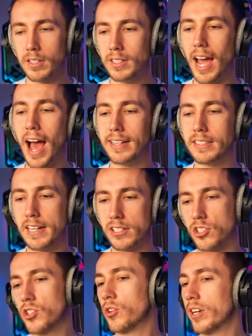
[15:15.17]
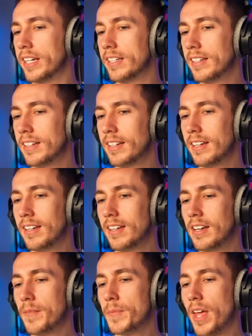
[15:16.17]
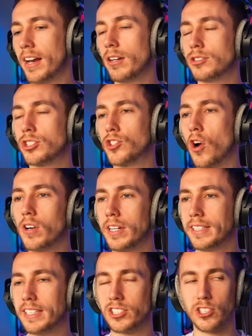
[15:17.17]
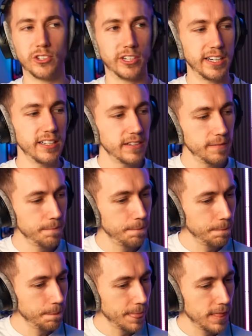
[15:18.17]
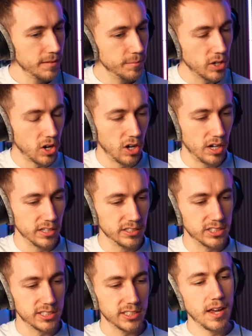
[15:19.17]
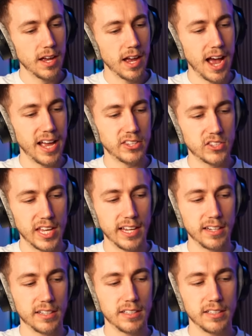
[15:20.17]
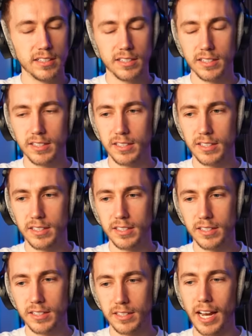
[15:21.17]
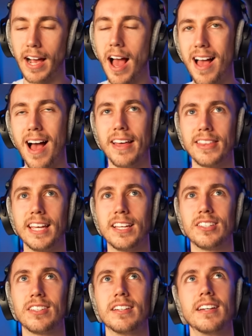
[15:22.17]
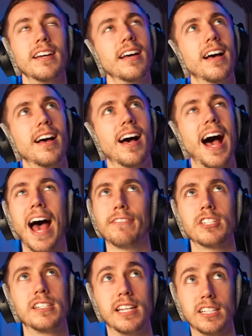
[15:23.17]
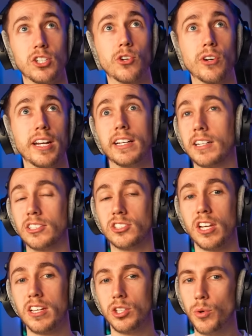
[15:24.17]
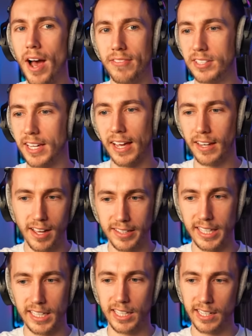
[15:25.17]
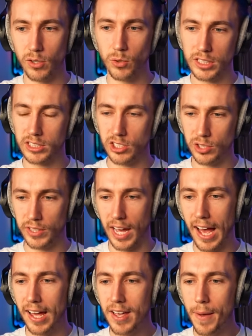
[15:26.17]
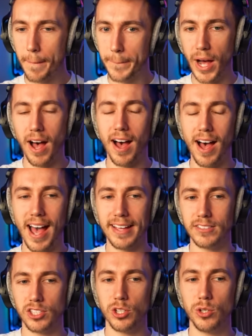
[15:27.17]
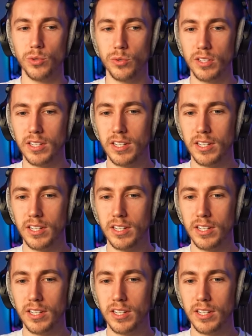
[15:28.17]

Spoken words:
Yeah, I disagree. I don't strongly disagree because I think, like, I think I have to disagree because you have to get lucky in order to do that. But I'm